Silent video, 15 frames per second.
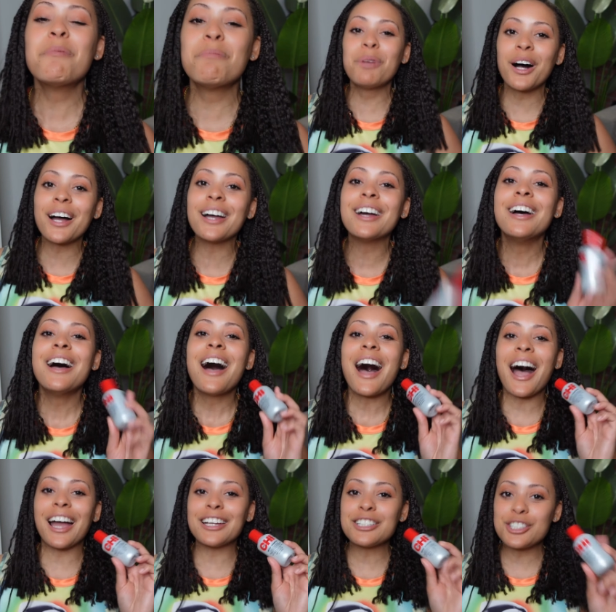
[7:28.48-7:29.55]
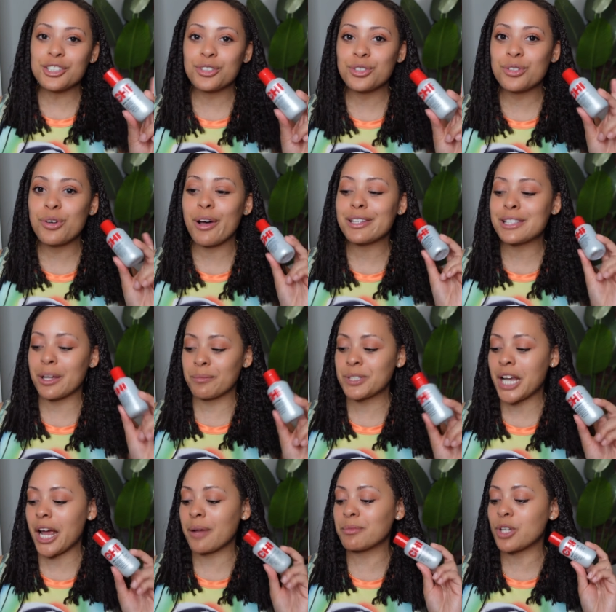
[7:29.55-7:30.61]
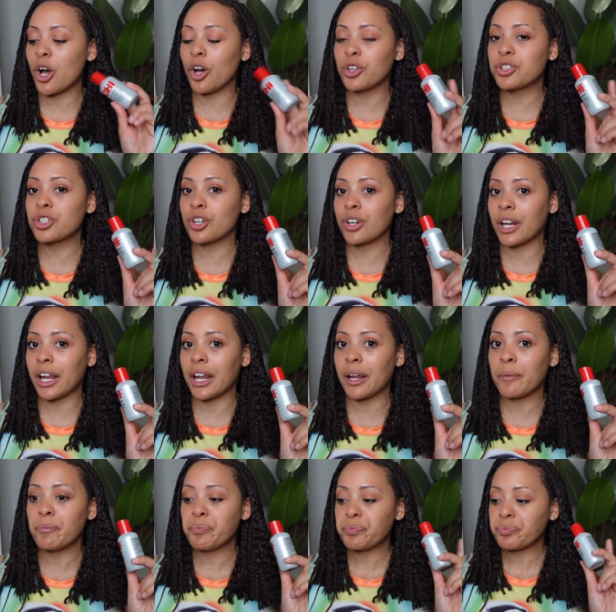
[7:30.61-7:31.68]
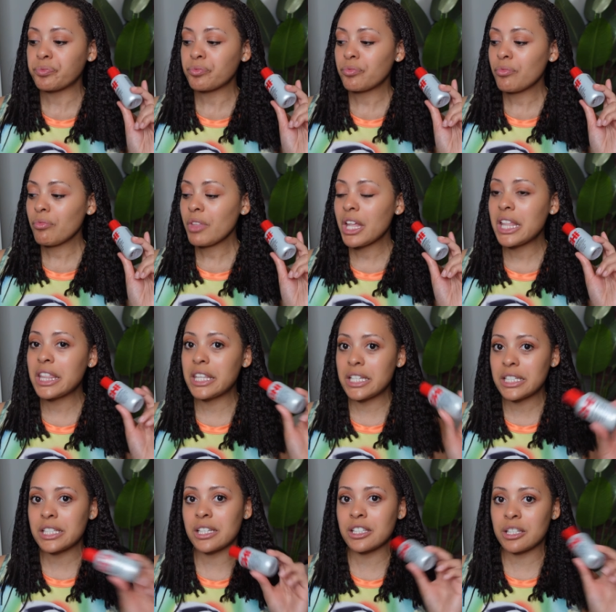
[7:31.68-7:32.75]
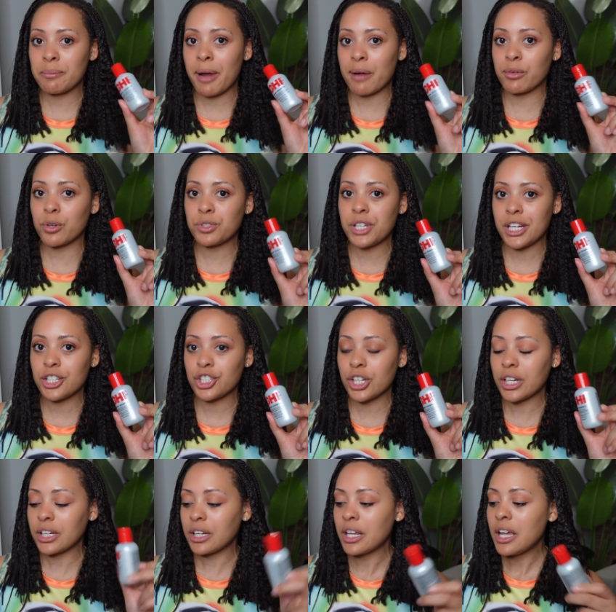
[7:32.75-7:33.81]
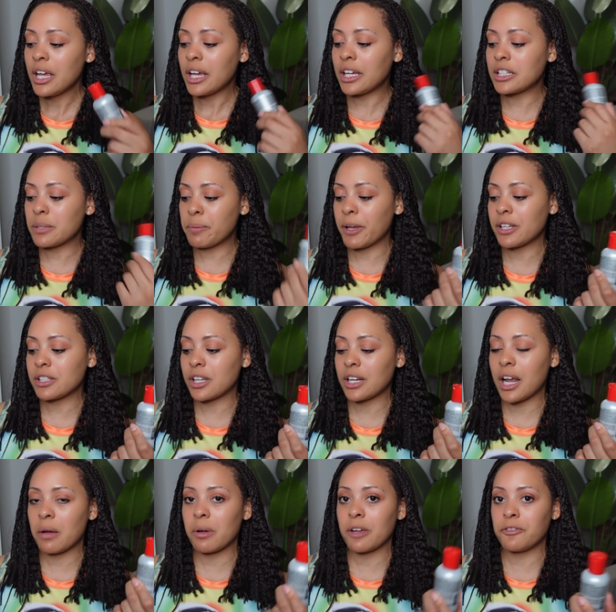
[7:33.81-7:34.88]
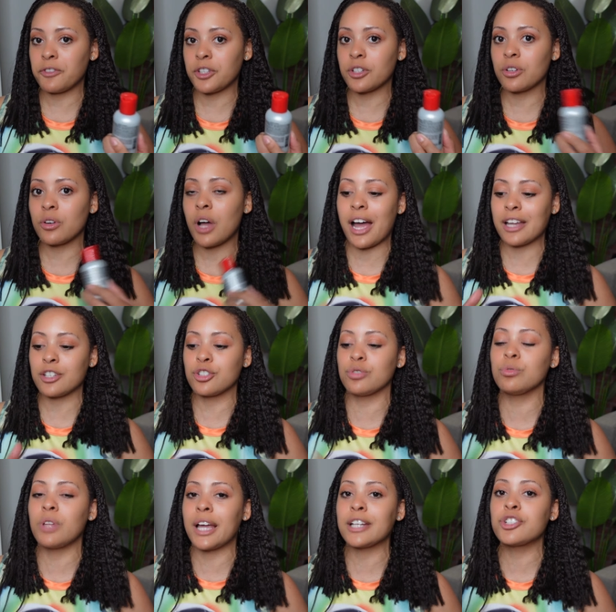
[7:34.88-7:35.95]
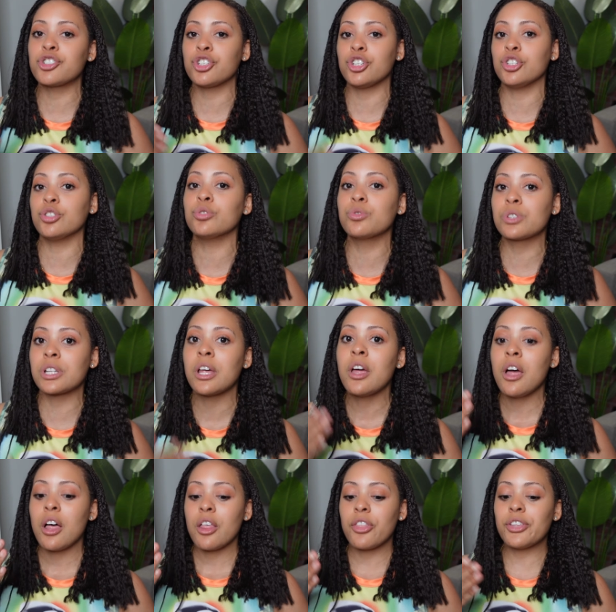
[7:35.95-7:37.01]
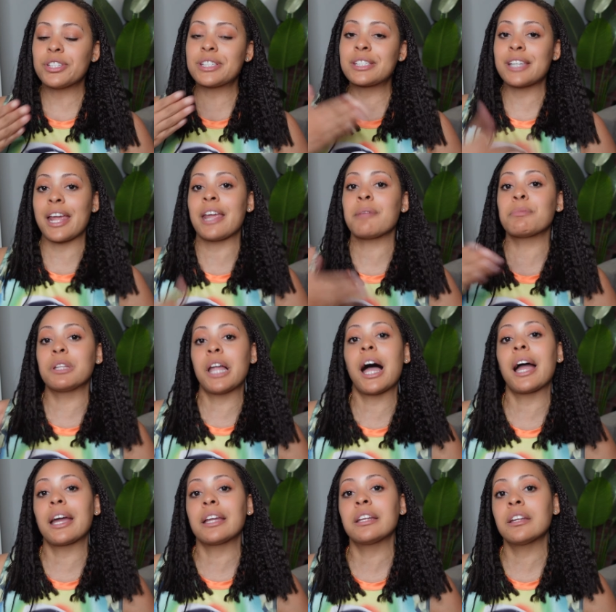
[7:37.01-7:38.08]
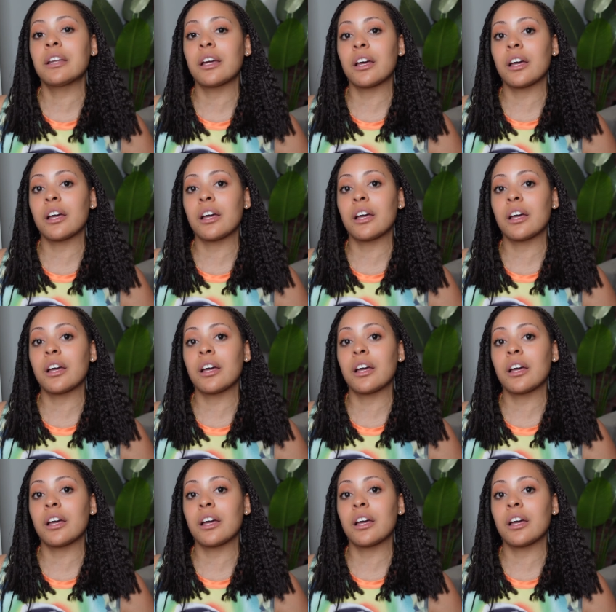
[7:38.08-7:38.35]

but I do sometimes alternate this into my rotation. It depends on how I feel. I do like to use the same line